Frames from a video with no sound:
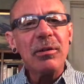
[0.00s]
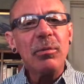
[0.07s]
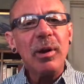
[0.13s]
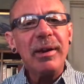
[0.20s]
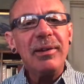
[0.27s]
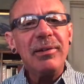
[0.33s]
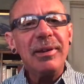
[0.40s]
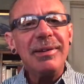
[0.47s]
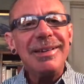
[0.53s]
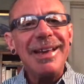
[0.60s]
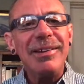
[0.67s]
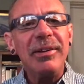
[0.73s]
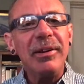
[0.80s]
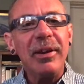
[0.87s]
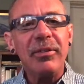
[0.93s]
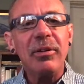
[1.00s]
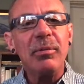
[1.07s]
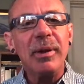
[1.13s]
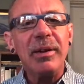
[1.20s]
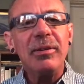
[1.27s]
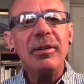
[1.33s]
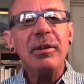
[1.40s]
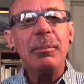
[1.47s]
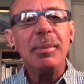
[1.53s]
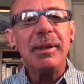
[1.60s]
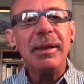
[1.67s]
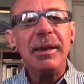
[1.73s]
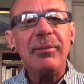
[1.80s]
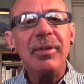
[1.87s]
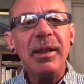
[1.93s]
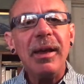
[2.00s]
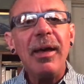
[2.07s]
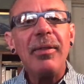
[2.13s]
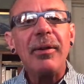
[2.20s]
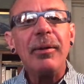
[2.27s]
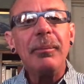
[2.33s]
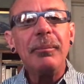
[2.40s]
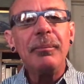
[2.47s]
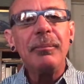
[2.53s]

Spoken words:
one is intended as a reason to believe the other.